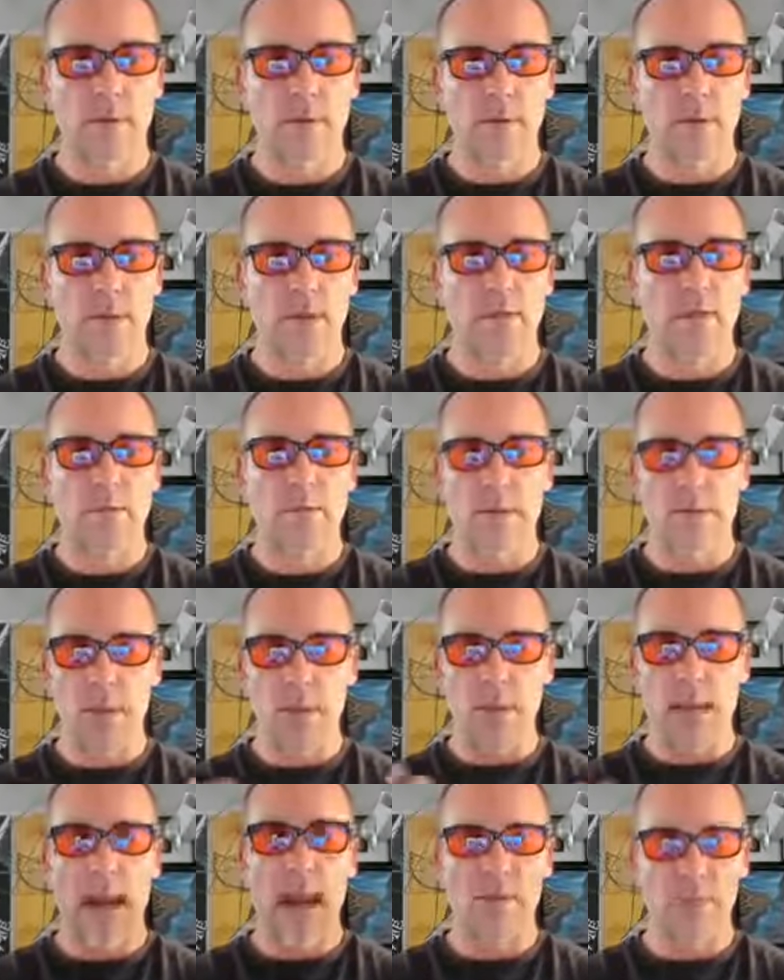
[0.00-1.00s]
if we
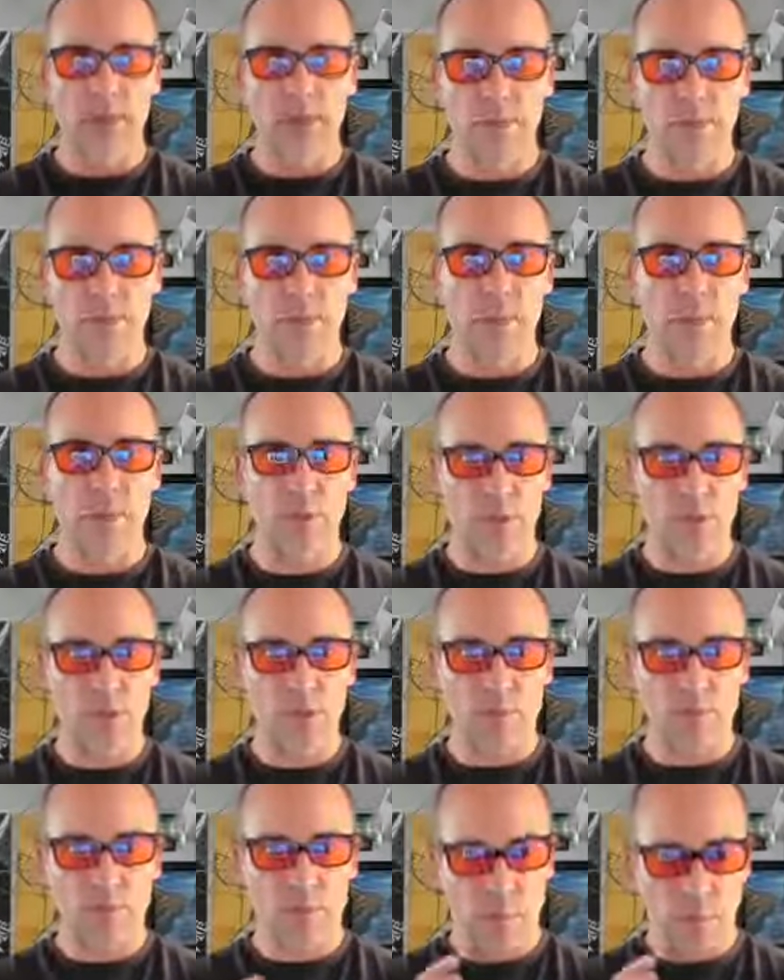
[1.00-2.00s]
allow them to and just
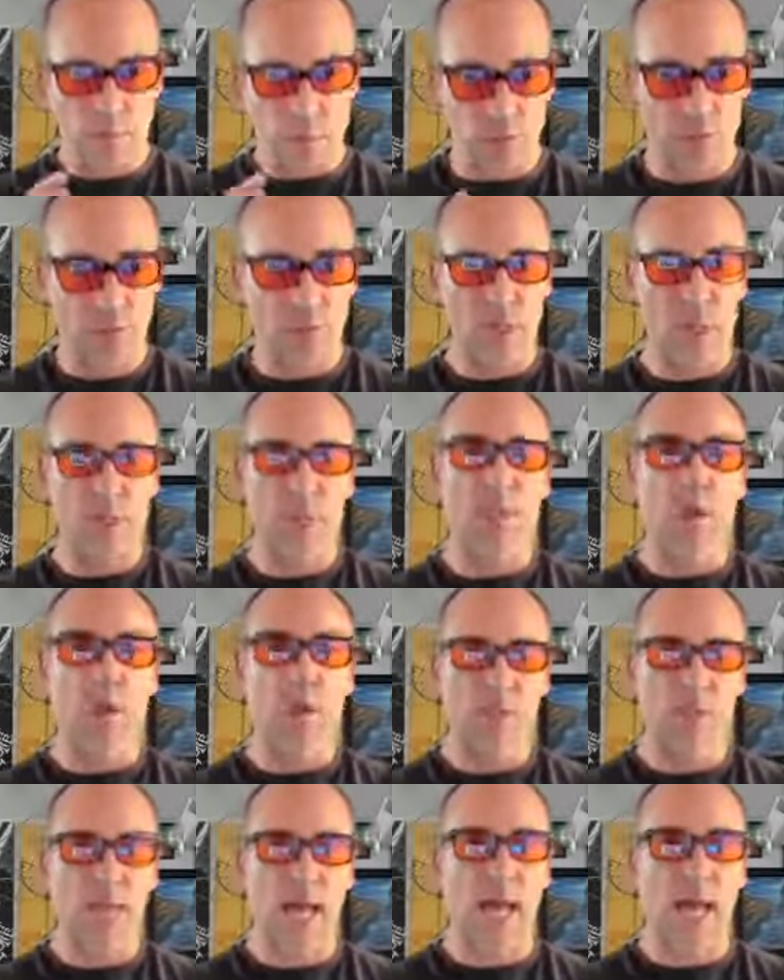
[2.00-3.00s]
put the ego
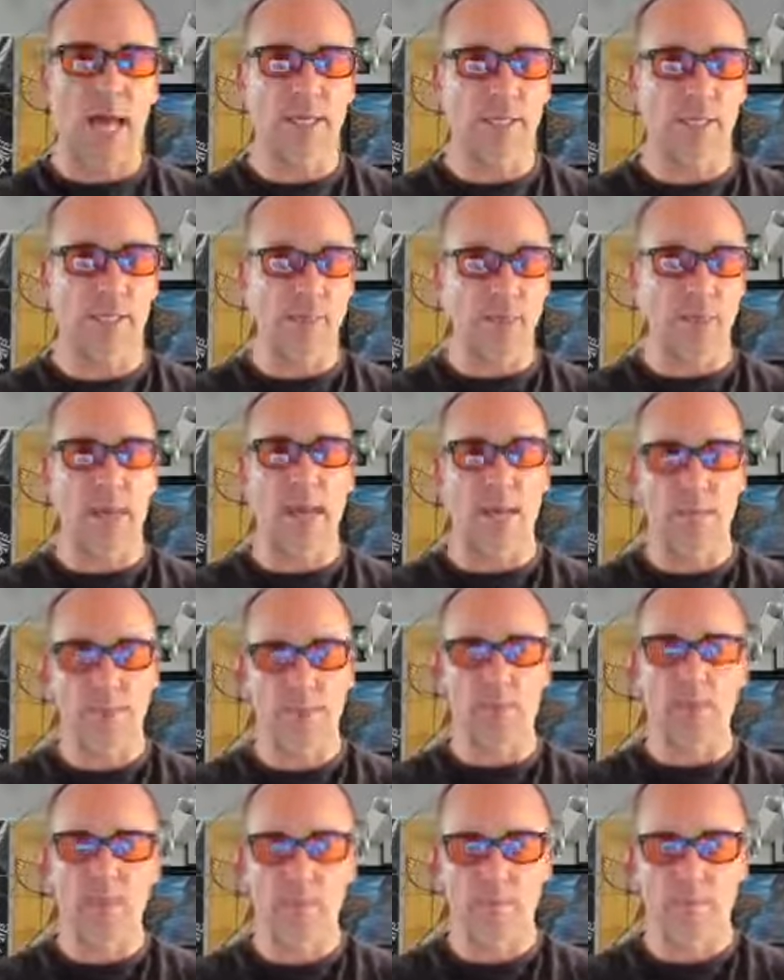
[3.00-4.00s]
aside
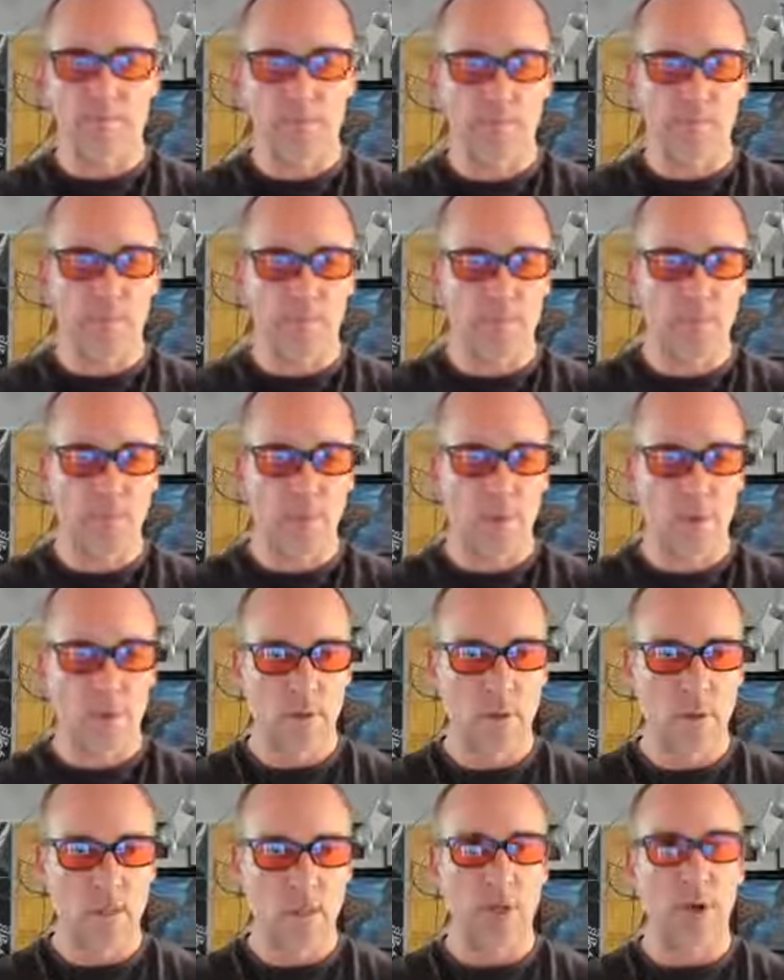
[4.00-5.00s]
sometimes.
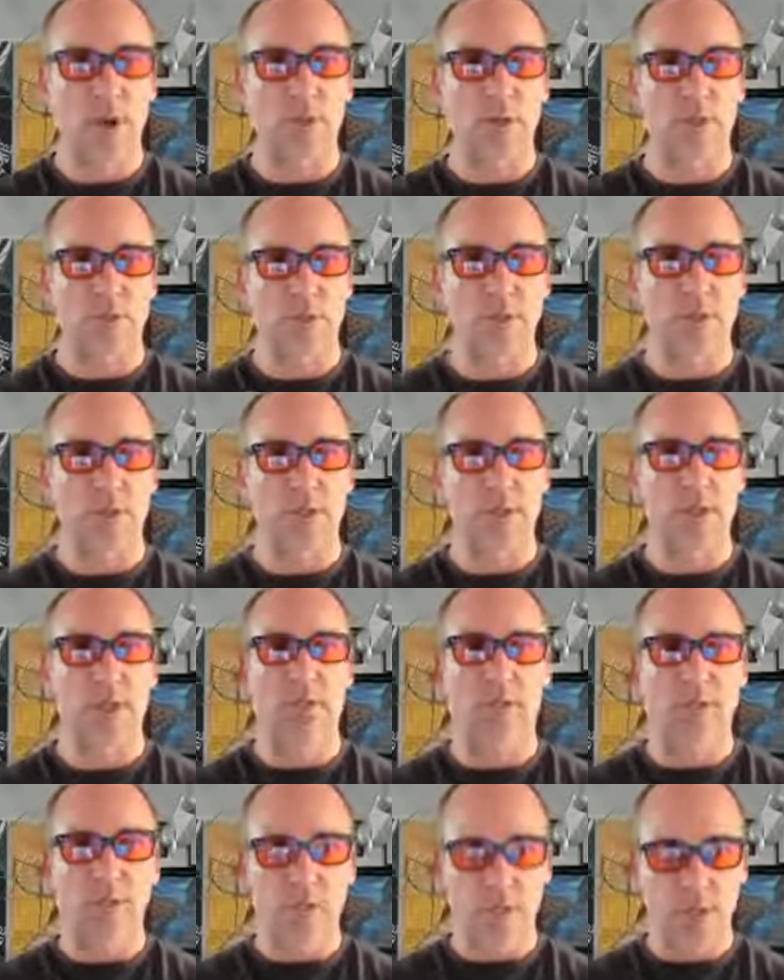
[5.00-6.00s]
Because I noticed that this
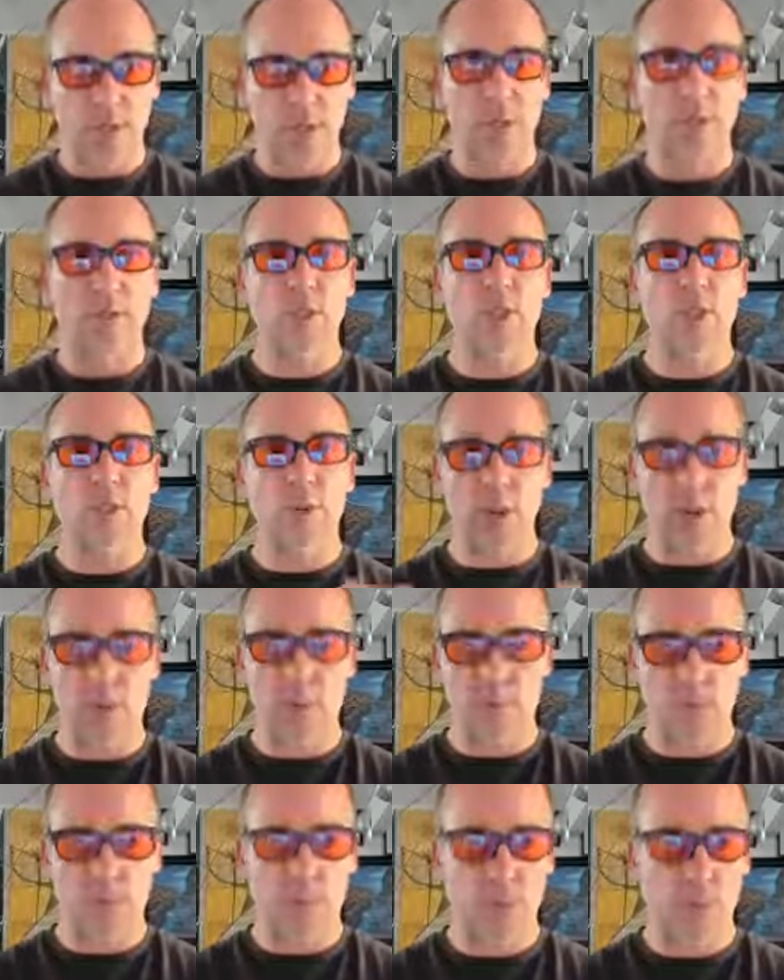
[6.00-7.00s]
does trigger
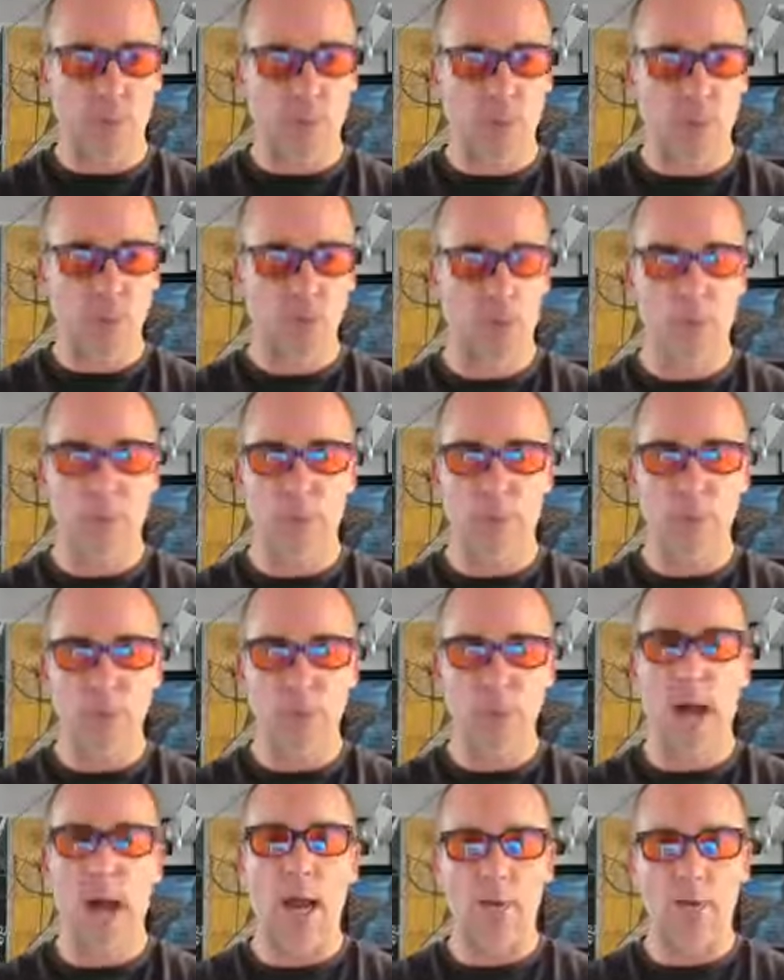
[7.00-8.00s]
people's emotions when you
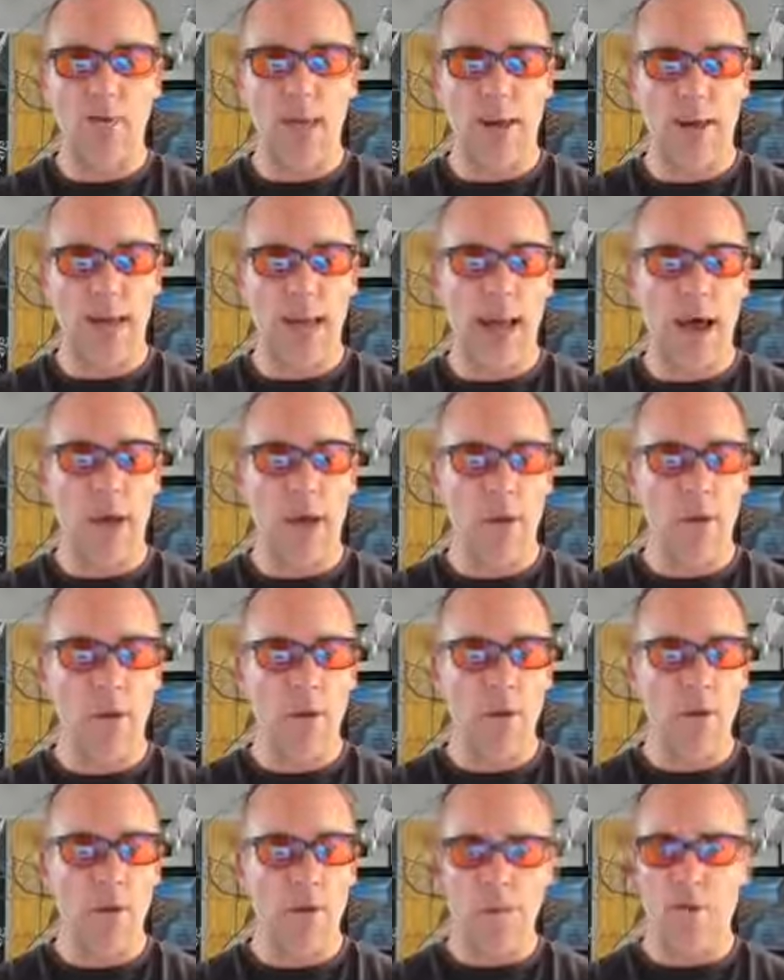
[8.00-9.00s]
talk about how
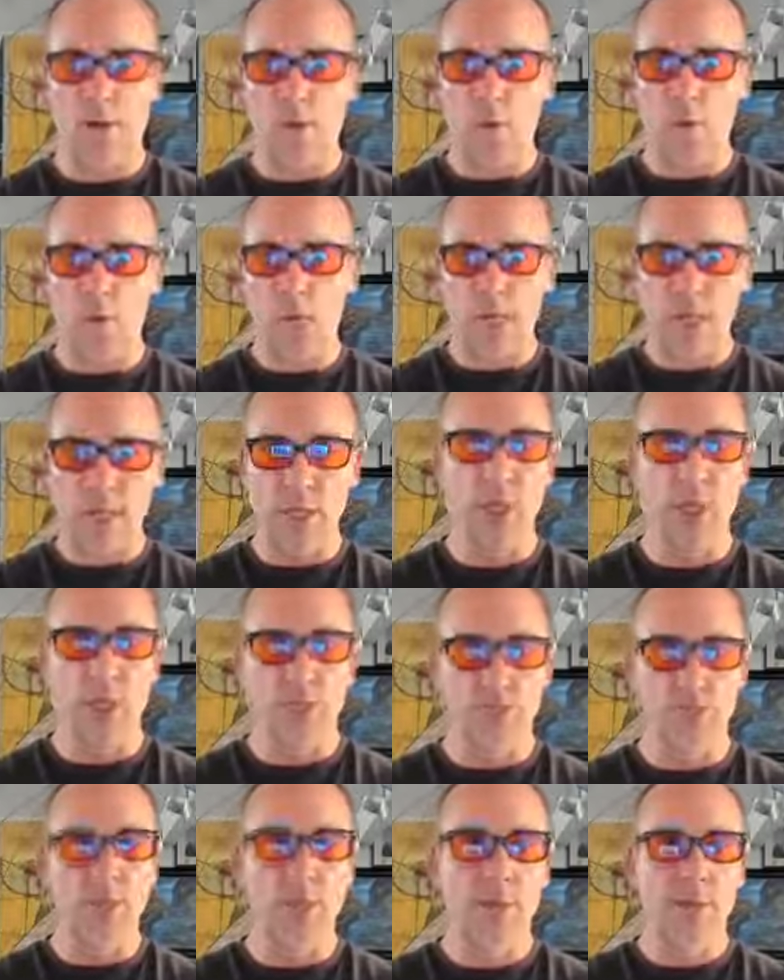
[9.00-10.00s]
their
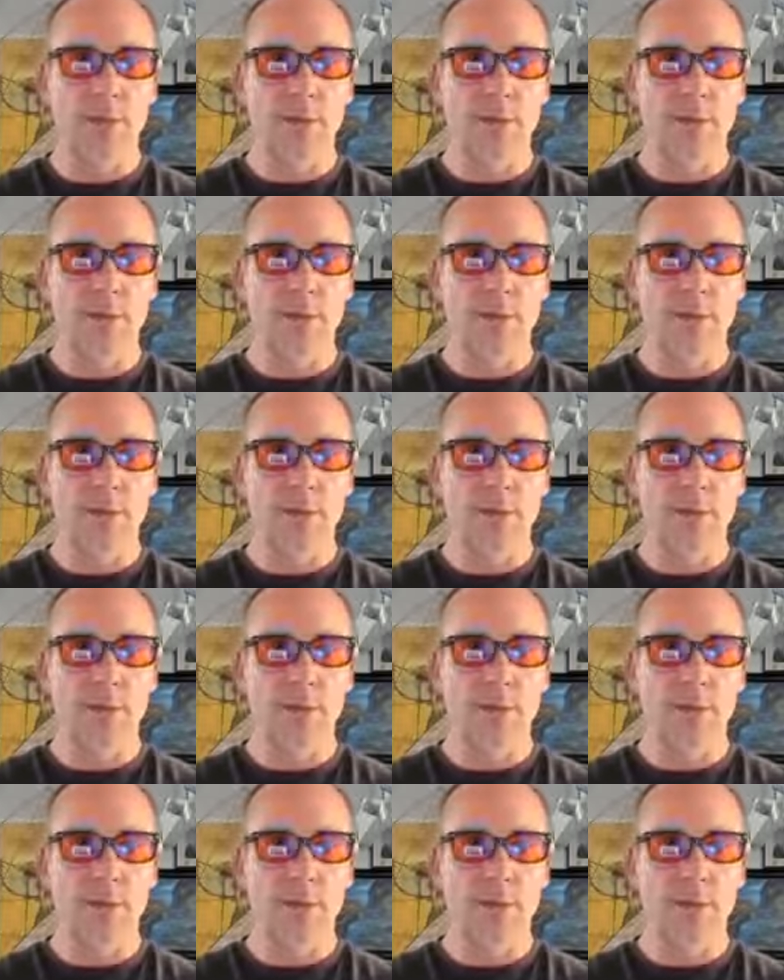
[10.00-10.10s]
religion